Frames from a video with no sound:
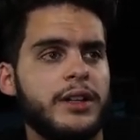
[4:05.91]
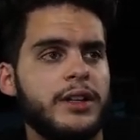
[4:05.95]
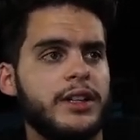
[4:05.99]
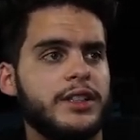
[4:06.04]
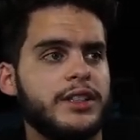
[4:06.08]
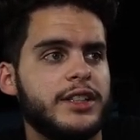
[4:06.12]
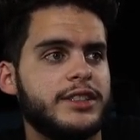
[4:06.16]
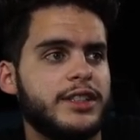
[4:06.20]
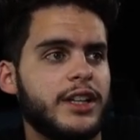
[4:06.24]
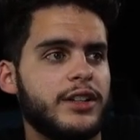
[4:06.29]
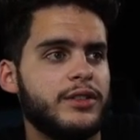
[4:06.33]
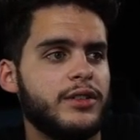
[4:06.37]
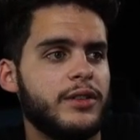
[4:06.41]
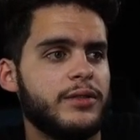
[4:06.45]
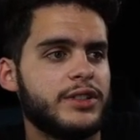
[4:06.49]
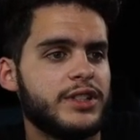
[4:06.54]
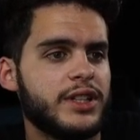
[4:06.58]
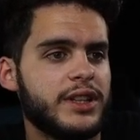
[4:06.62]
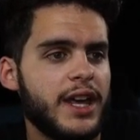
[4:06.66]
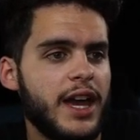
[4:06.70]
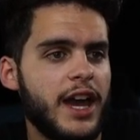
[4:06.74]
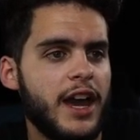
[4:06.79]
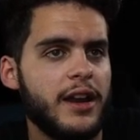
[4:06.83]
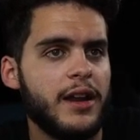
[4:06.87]
So let's head over to
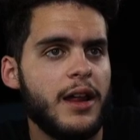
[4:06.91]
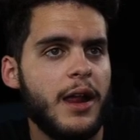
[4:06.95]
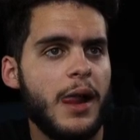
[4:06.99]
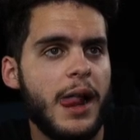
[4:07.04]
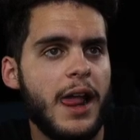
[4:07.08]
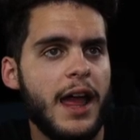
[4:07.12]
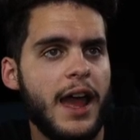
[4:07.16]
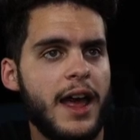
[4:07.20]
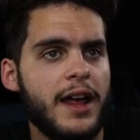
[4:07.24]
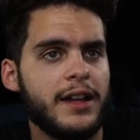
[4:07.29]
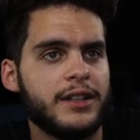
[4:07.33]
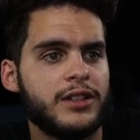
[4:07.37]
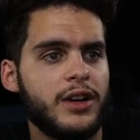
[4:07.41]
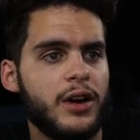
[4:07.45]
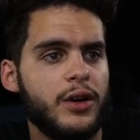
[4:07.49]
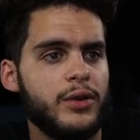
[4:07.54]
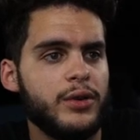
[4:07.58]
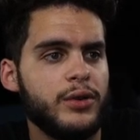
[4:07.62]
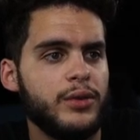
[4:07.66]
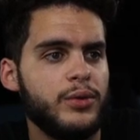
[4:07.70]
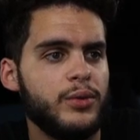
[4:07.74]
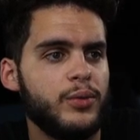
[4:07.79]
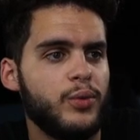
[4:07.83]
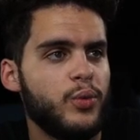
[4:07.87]
that and let's go
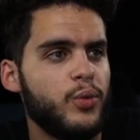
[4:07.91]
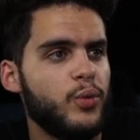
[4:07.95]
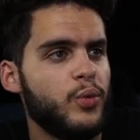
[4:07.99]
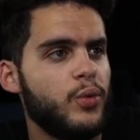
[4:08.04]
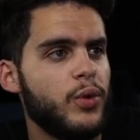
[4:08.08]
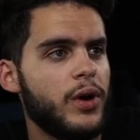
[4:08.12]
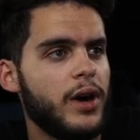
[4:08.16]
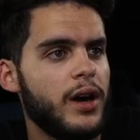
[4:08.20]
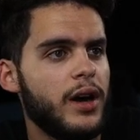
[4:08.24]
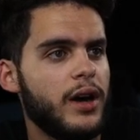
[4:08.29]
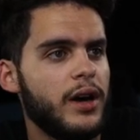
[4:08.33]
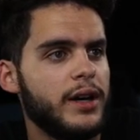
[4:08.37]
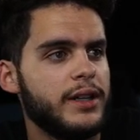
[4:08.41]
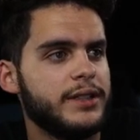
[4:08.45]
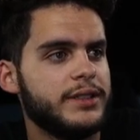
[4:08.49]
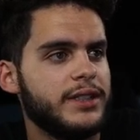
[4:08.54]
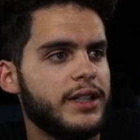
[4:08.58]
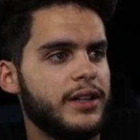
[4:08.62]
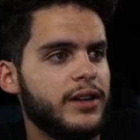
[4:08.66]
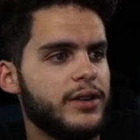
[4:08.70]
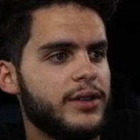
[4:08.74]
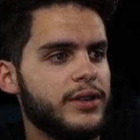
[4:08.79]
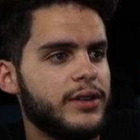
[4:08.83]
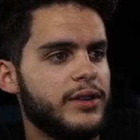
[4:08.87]
to, oh, is
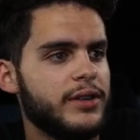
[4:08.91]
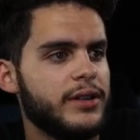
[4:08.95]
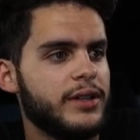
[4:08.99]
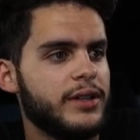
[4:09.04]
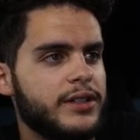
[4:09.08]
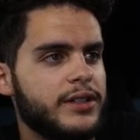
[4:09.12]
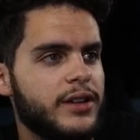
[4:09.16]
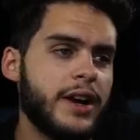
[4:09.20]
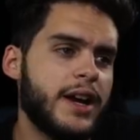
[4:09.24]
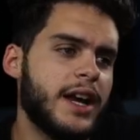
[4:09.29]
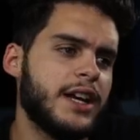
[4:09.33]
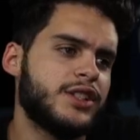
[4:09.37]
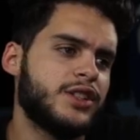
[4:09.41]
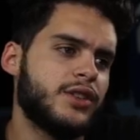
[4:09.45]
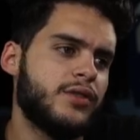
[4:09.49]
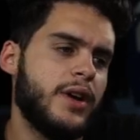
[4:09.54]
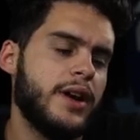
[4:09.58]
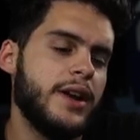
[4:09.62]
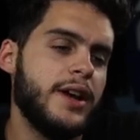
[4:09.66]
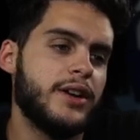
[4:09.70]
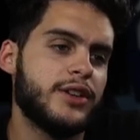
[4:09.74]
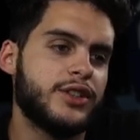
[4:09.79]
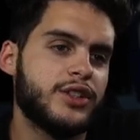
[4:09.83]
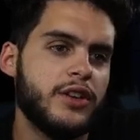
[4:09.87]
it under, under? Okay, so right here,
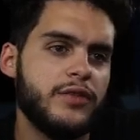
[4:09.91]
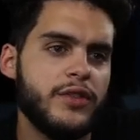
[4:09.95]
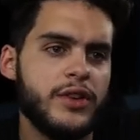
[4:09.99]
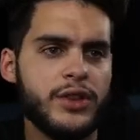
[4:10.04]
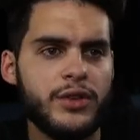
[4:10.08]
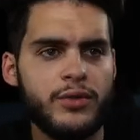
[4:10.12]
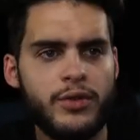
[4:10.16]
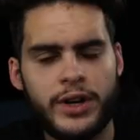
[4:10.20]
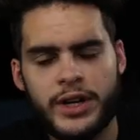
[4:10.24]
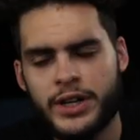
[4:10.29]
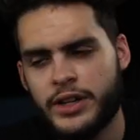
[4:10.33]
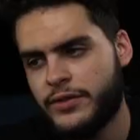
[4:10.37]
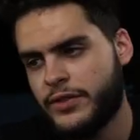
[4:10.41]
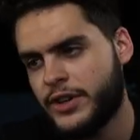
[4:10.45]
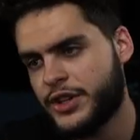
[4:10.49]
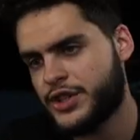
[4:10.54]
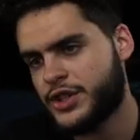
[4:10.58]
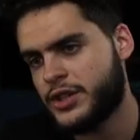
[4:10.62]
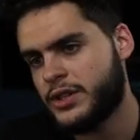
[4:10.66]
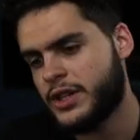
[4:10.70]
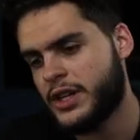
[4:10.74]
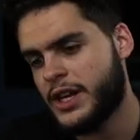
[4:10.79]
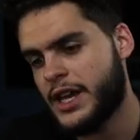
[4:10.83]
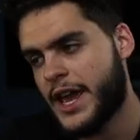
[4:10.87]
so if you're in the rookie division
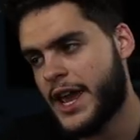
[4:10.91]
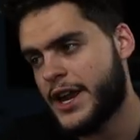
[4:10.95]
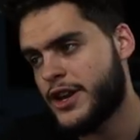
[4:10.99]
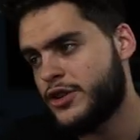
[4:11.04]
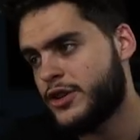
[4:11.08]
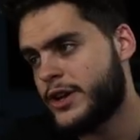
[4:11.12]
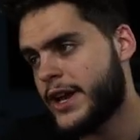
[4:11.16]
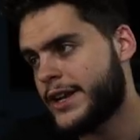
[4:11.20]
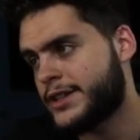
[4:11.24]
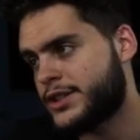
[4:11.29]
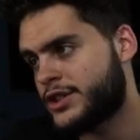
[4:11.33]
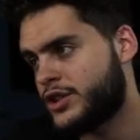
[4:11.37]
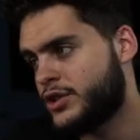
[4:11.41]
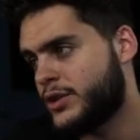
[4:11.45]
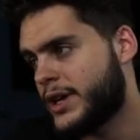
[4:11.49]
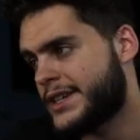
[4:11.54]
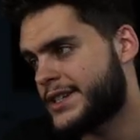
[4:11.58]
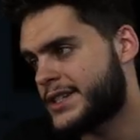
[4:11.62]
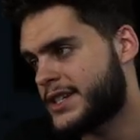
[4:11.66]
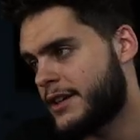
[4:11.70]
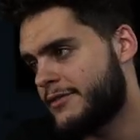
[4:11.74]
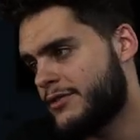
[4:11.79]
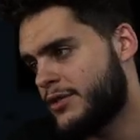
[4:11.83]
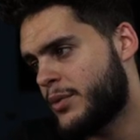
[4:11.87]
and you get, you get
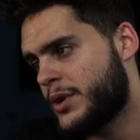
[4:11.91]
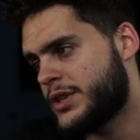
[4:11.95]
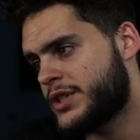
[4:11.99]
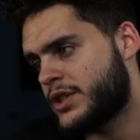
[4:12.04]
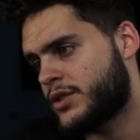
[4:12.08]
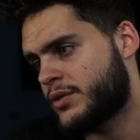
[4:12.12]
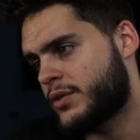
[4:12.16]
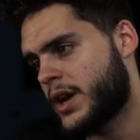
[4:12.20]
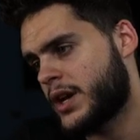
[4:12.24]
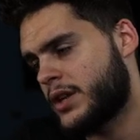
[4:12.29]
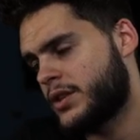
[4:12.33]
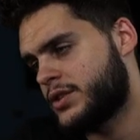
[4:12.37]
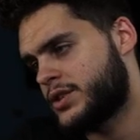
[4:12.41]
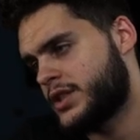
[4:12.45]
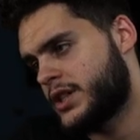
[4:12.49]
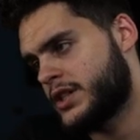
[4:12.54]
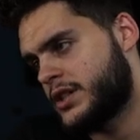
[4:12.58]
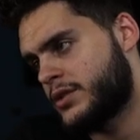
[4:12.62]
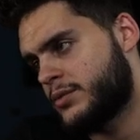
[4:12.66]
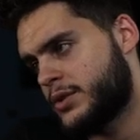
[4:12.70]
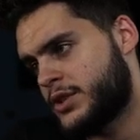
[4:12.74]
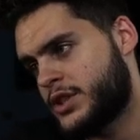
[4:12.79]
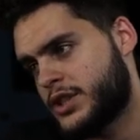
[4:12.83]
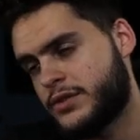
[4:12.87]
seven wins in the regular season,
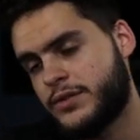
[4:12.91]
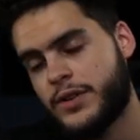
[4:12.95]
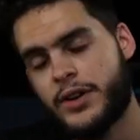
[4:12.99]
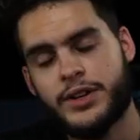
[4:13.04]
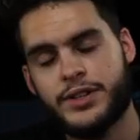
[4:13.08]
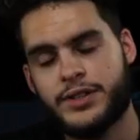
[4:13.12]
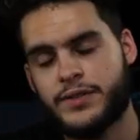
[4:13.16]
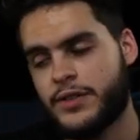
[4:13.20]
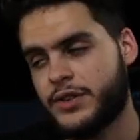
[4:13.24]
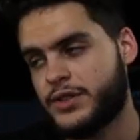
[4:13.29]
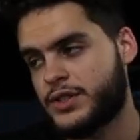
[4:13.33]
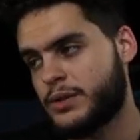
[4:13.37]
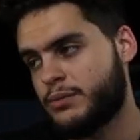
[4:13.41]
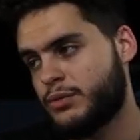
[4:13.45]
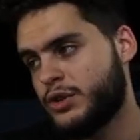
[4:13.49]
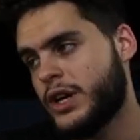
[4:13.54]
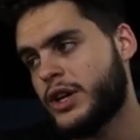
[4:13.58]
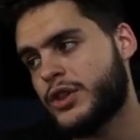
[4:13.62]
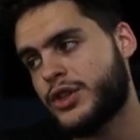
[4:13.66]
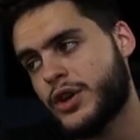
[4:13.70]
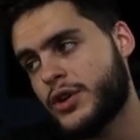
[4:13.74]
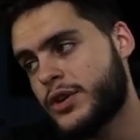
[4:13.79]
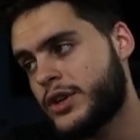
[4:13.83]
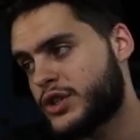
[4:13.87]
which is very, very simple, you get
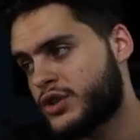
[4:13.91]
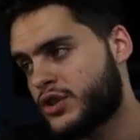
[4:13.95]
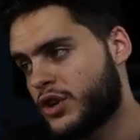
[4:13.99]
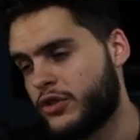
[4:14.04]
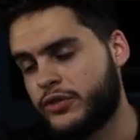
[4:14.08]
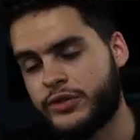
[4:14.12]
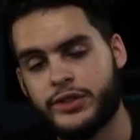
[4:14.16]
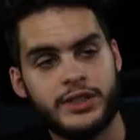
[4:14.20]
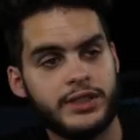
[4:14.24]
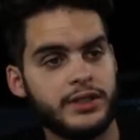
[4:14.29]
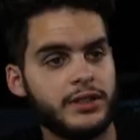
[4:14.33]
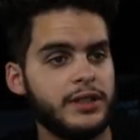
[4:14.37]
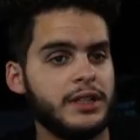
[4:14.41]
thirty trophies.